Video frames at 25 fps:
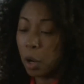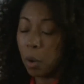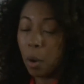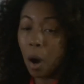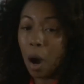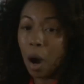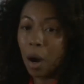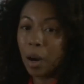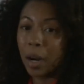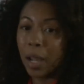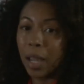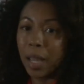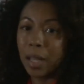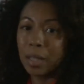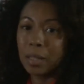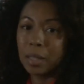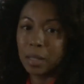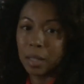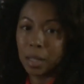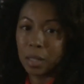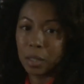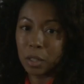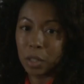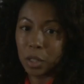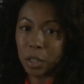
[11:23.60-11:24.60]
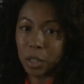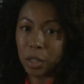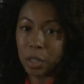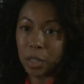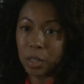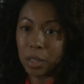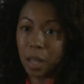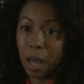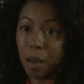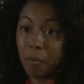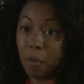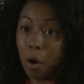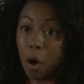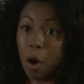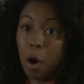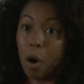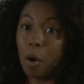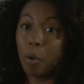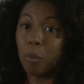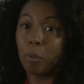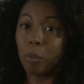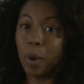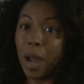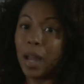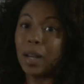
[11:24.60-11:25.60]
our ancestors have
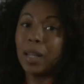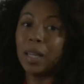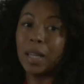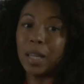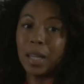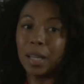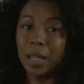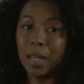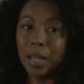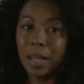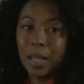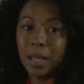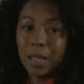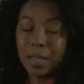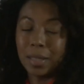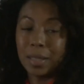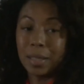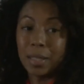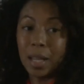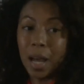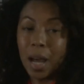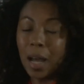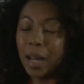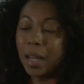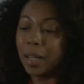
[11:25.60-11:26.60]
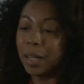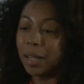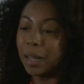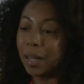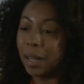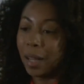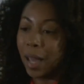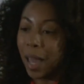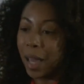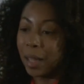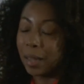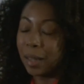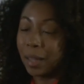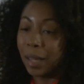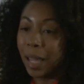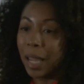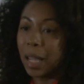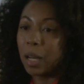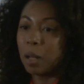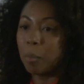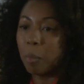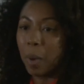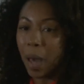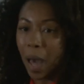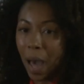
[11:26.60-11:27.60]
already done and
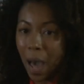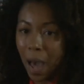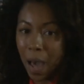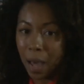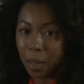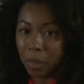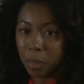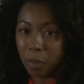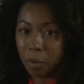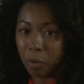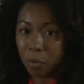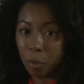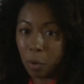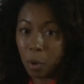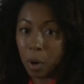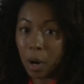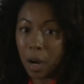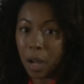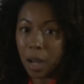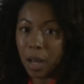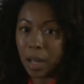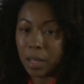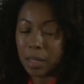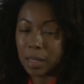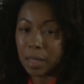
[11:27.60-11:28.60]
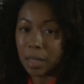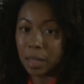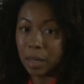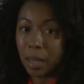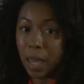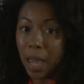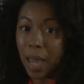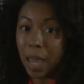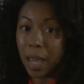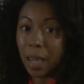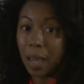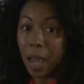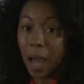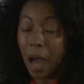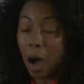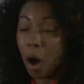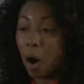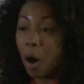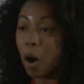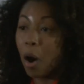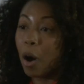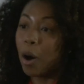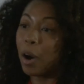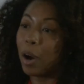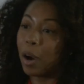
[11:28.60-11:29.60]
laid a path for us. They
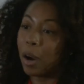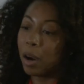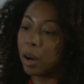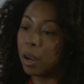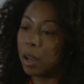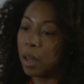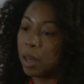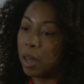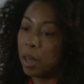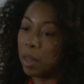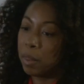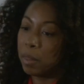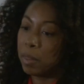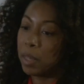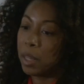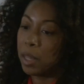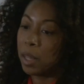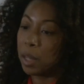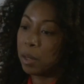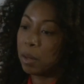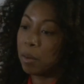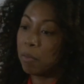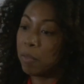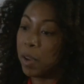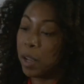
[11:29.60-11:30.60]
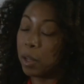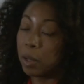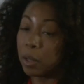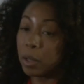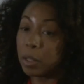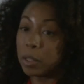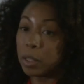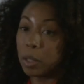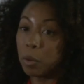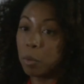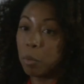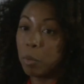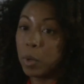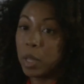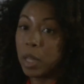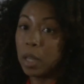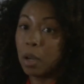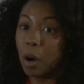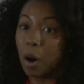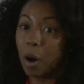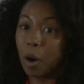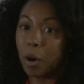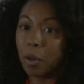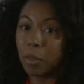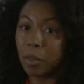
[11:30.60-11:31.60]
are the innovators and we
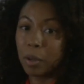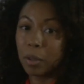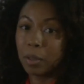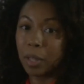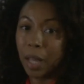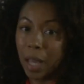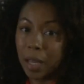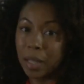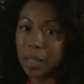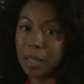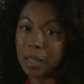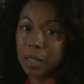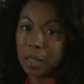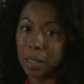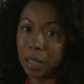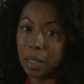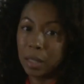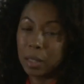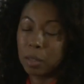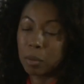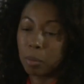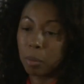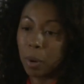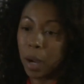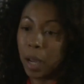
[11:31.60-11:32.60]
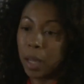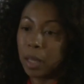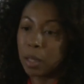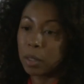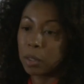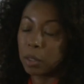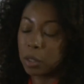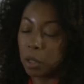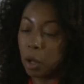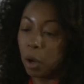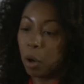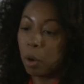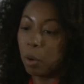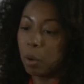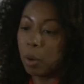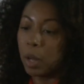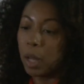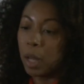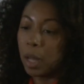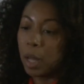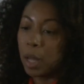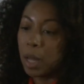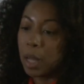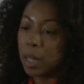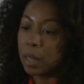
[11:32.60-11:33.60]
are their legacies, right? So
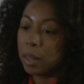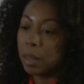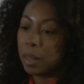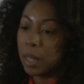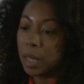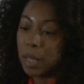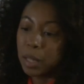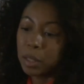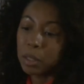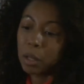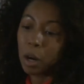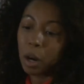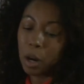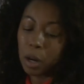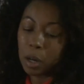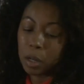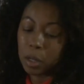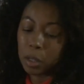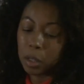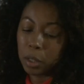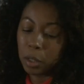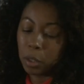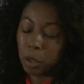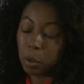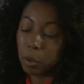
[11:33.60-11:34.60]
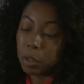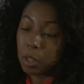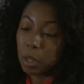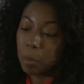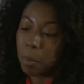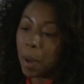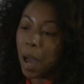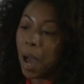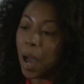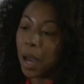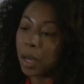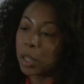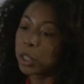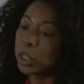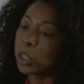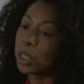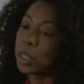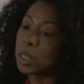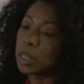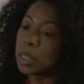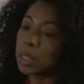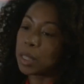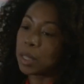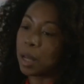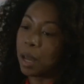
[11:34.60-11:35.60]
these are, some
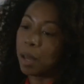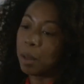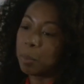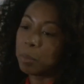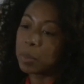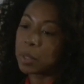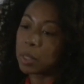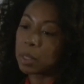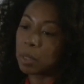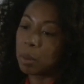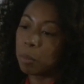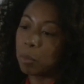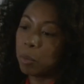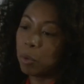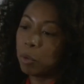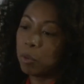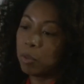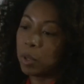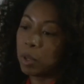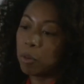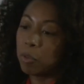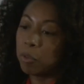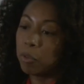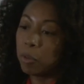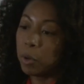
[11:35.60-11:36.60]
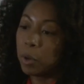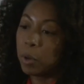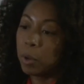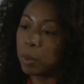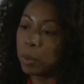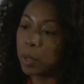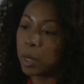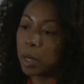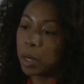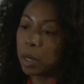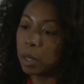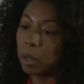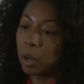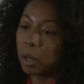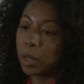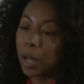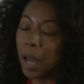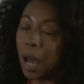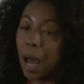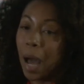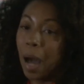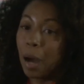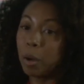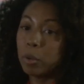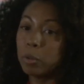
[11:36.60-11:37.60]
action steps moving forward on
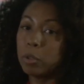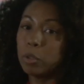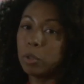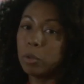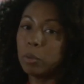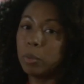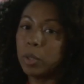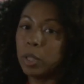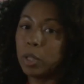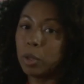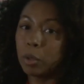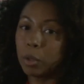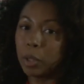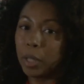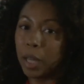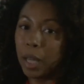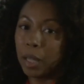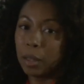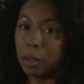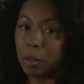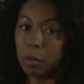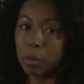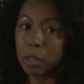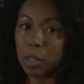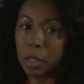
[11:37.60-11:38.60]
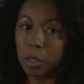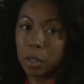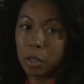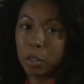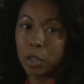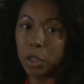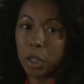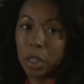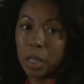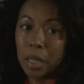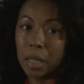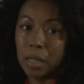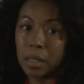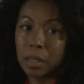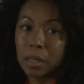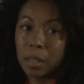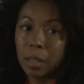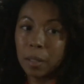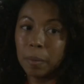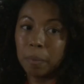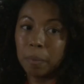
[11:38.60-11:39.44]
how do we create those synergies.